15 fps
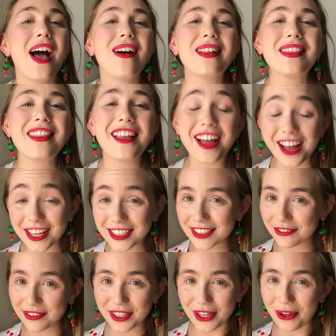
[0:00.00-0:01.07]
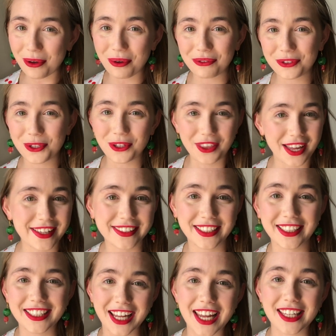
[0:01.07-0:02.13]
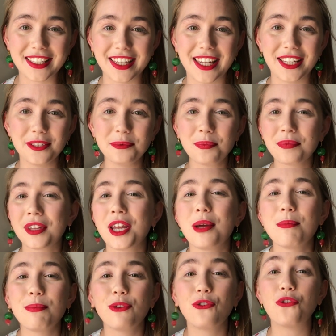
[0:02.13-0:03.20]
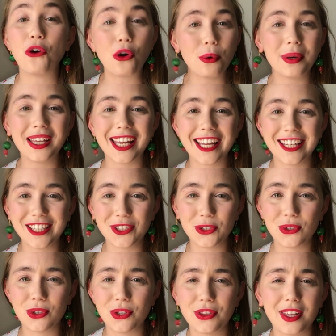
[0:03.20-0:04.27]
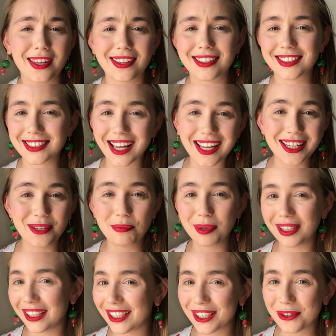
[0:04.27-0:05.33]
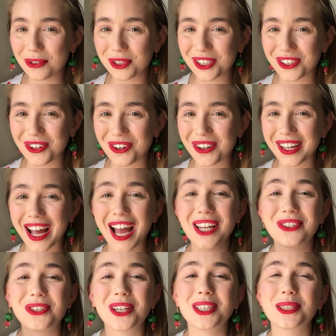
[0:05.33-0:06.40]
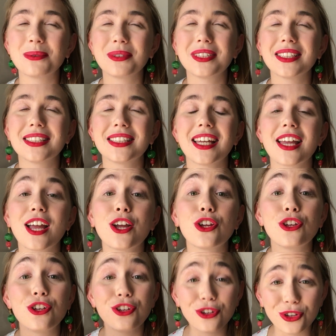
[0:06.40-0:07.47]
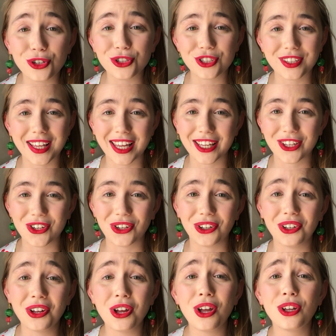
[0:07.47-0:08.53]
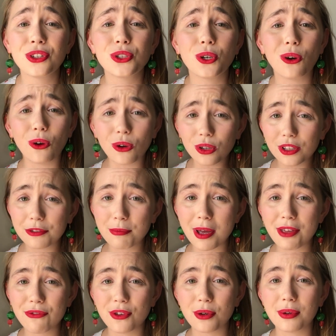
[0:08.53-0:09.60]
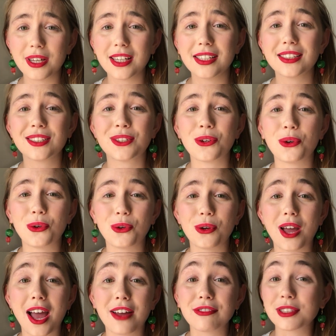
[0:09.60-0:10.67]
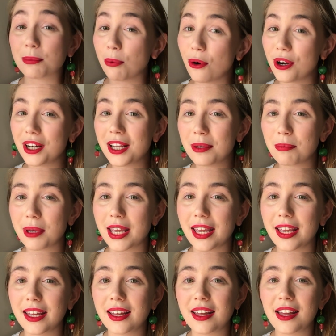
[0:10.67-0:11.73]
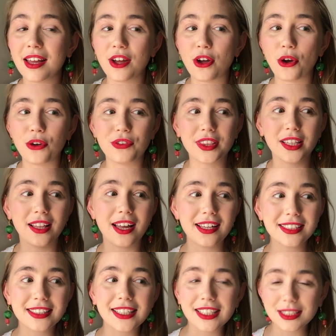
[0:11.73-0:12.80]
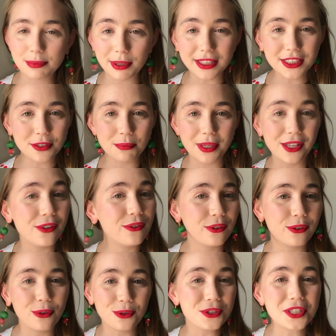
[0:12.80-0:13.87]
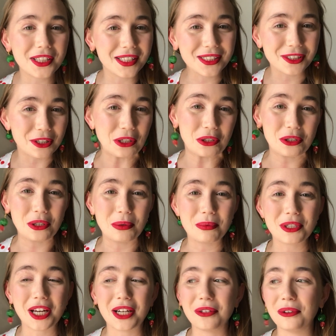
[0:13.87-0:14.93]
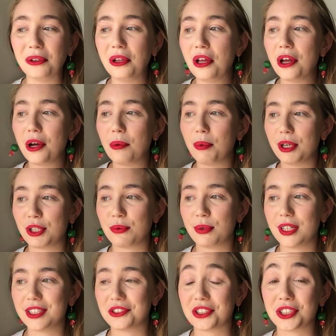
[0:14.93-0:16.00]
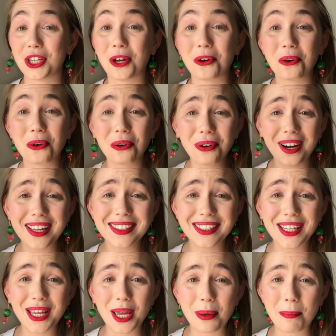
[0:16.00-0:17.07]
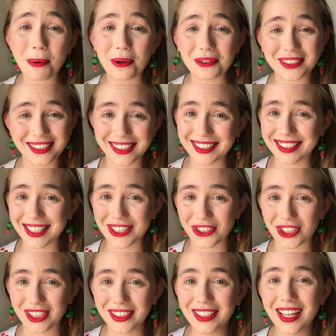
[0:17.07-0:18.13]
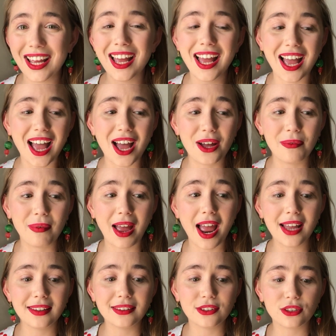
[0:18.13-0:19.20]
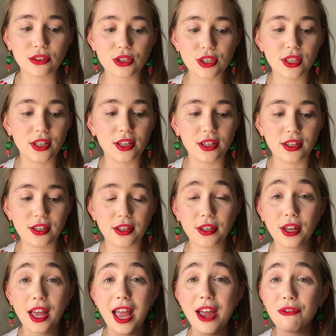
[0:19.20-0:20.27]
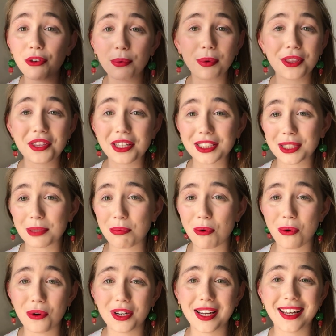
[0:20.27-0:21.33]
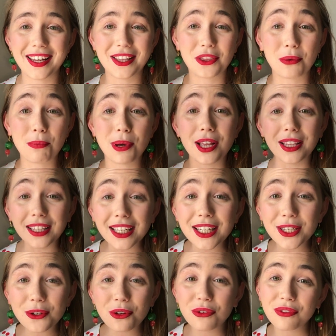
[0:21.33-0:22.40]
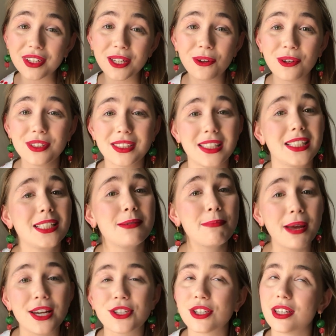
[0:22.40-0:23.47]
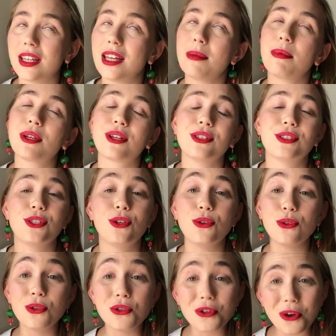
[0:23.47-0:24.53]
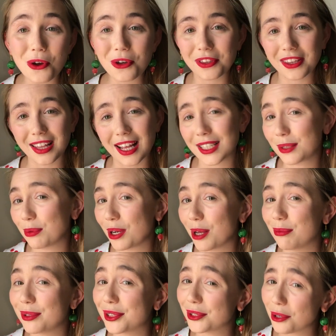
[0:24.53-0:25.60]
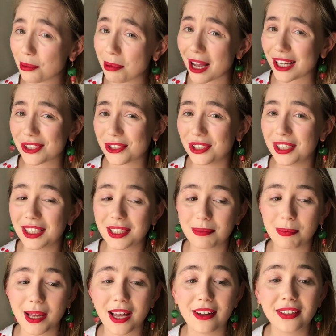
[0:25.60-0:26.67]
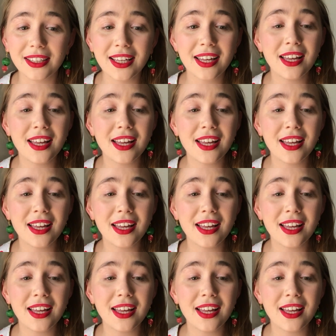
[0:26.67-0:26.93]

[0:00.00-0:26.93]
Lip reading: our last video of 2018. Before we get into the exciting political talk, I just want to say a huge thank you to all of my viewers who have supported me over the last 6 months of me launching this YouTube channel, which was just a crazy impulse decision. And to everyone that supported the political videos especially, because you know that that's what I'm so passionate about.